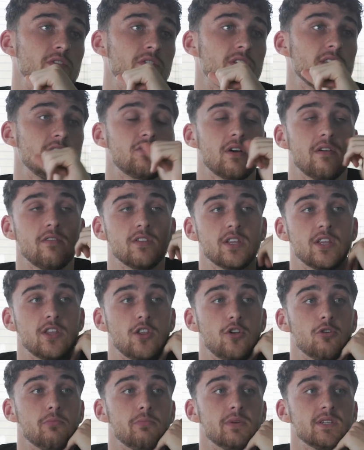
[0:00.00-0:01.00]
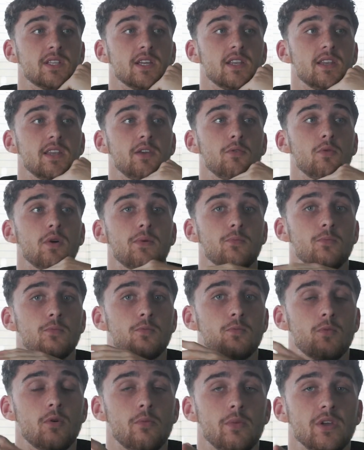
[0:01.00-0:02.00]
I think they travelled in the numbers, didn't they, when
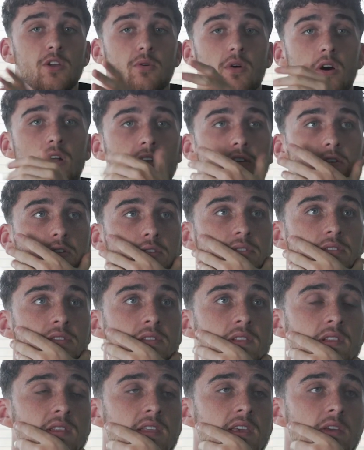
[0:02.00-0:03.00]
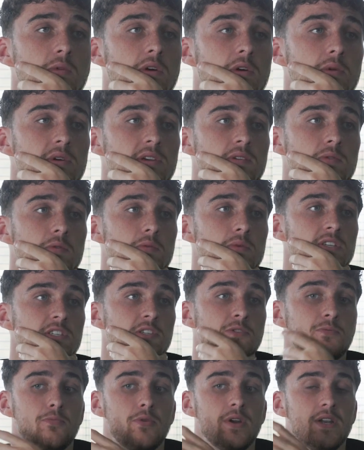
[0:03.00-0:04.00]
we do our little thing where we
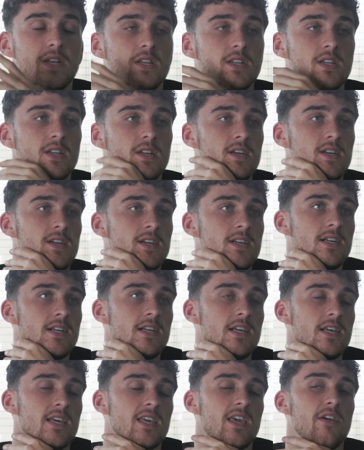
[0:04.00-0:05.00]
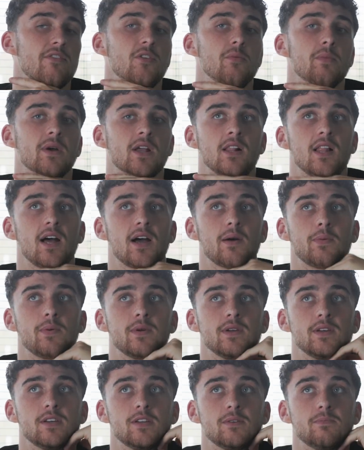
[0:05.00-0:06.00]
sprint and give them a clap.
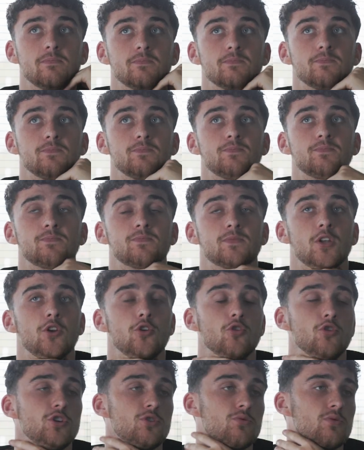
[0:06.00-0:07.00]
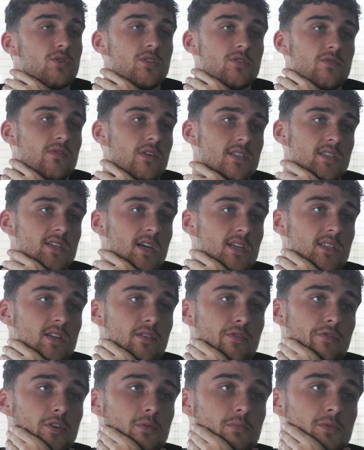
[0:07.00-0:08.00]
The noise was
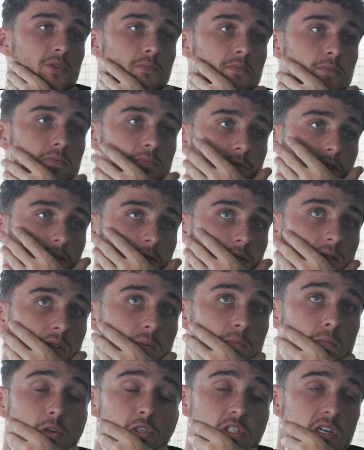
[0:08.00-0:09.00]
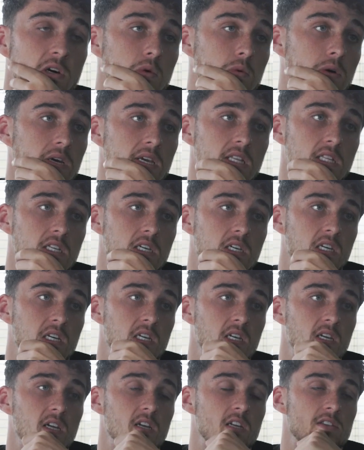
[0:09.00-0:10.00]
fantastic from them. They much outweighed the
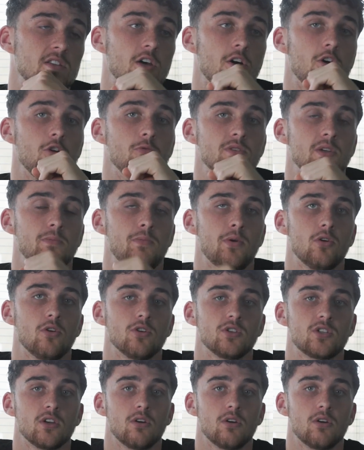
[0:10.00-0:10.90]
home support.